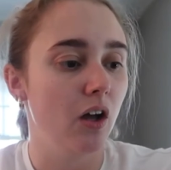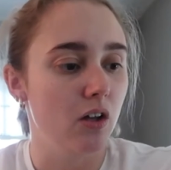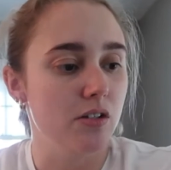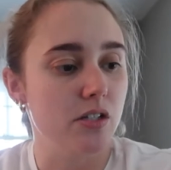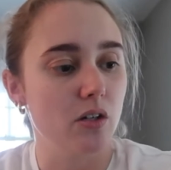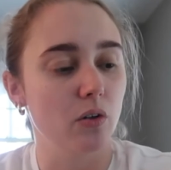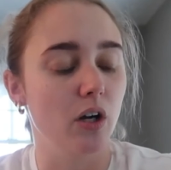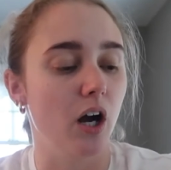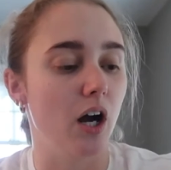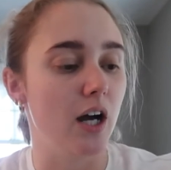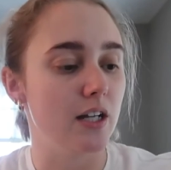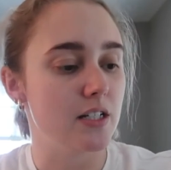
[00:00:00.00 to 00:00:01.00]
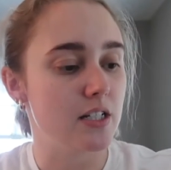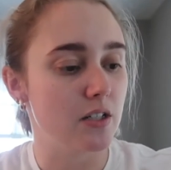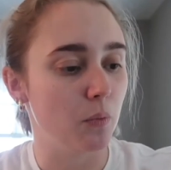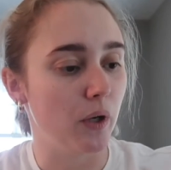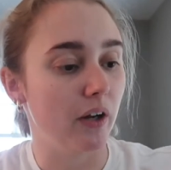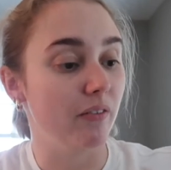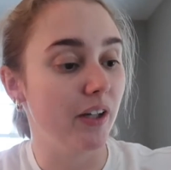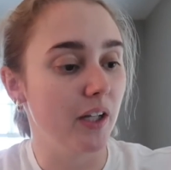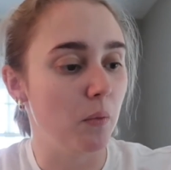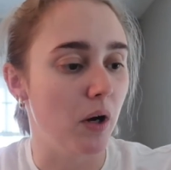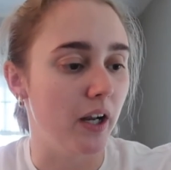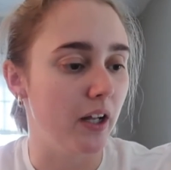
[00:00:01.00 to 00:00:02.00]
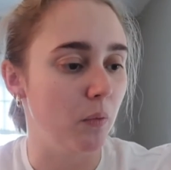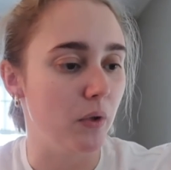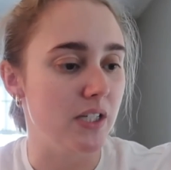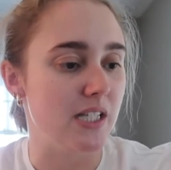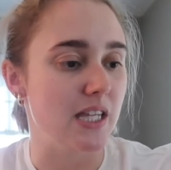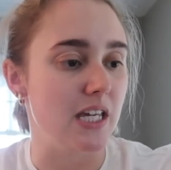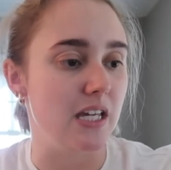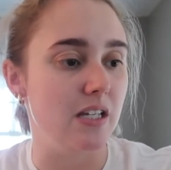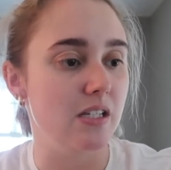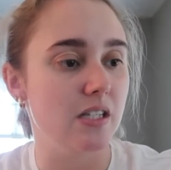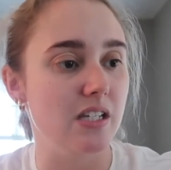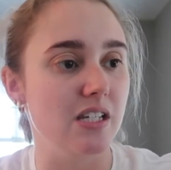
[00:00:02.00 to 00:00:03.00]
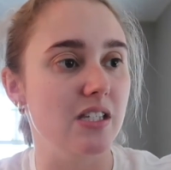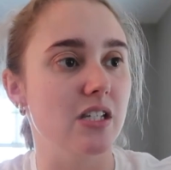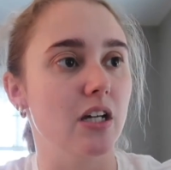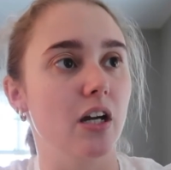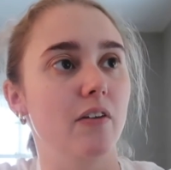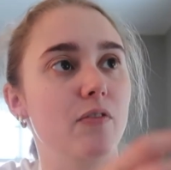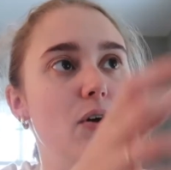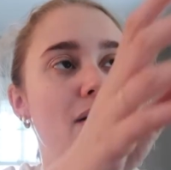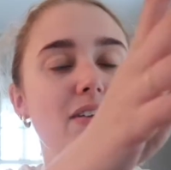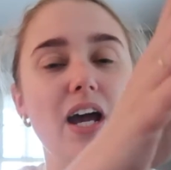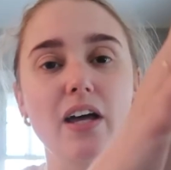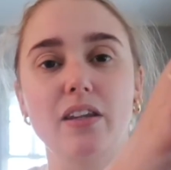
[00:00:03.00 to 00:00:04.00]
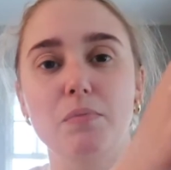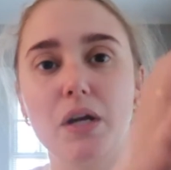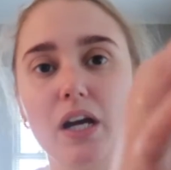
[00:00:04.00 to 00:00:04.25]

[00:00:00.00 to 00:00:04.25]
Also got, what I really wanted was these. These, if you haven't had them